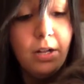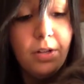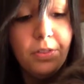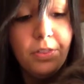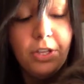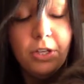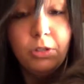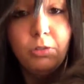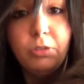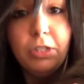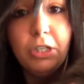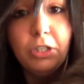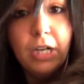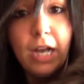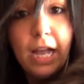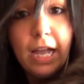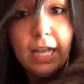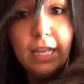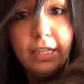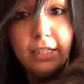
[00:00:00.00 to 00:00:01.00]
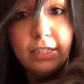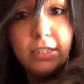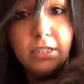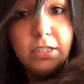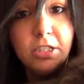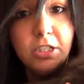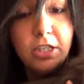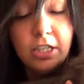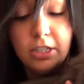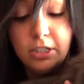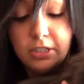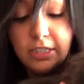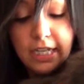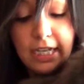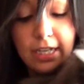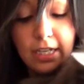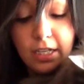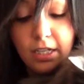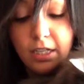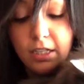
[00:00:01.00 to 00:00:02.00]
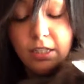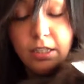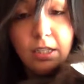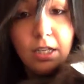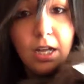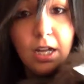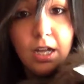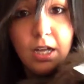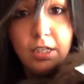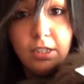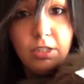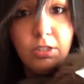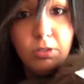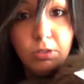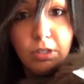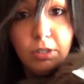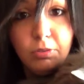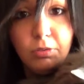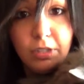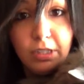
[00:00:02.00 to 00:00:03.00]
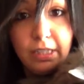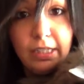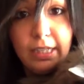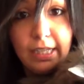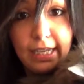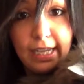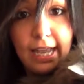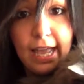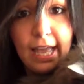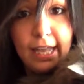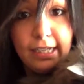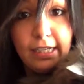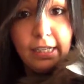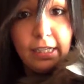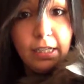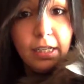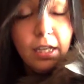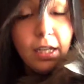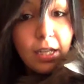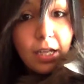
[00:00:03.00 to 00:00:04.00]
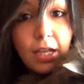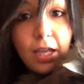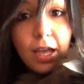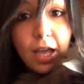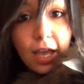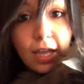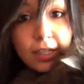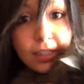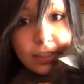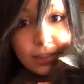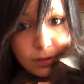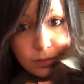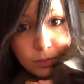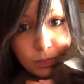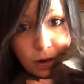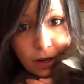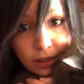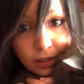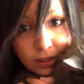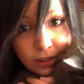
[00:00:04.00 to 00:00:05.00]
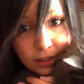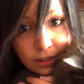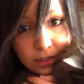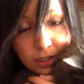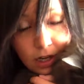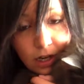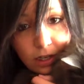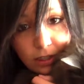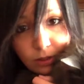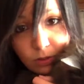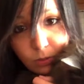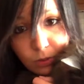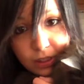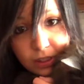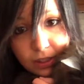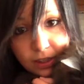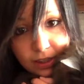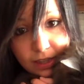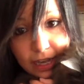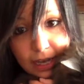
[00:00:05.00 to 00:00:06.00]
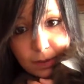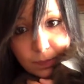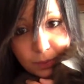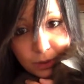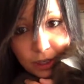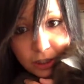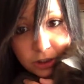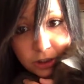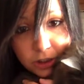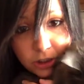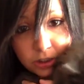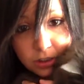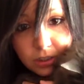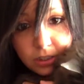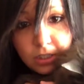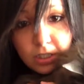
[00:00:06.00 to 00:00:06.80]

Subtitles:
their rear end, their tail. You can really get any part of the dog with that brush.